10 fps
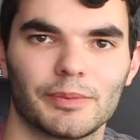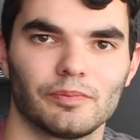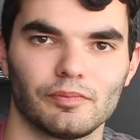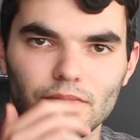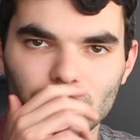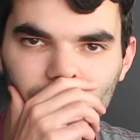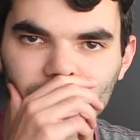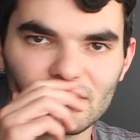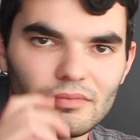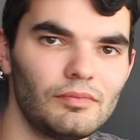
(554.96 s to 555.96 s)
one.
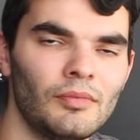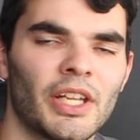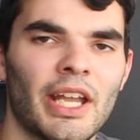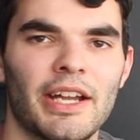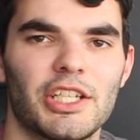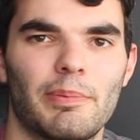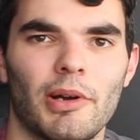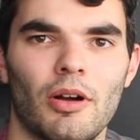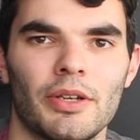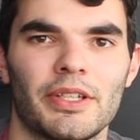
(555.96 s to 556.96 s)
Gaethje
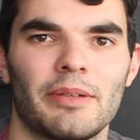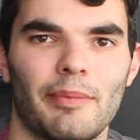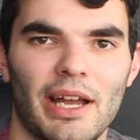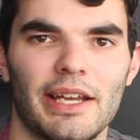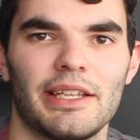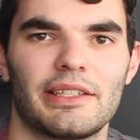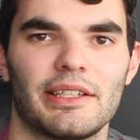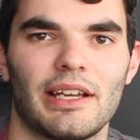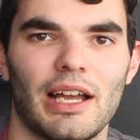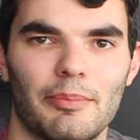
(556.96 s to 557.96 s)
put on an
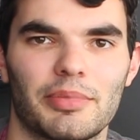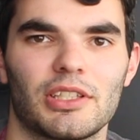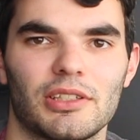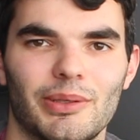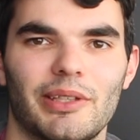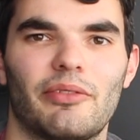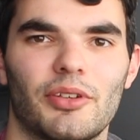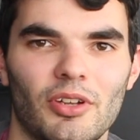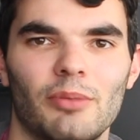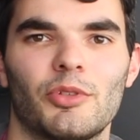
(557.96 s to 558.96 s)
amazing, absolutely
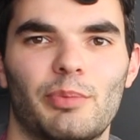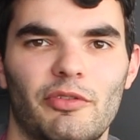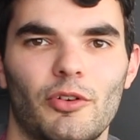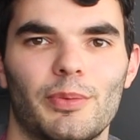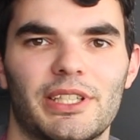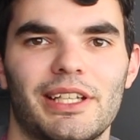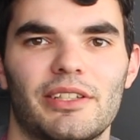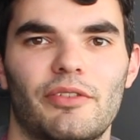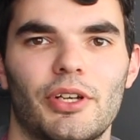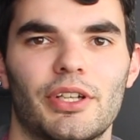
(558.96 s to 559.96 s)
phenomenal performance
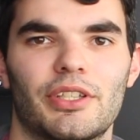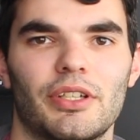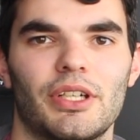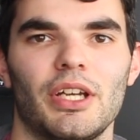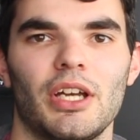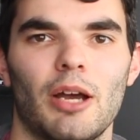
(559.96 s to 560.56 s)
against Ferguson.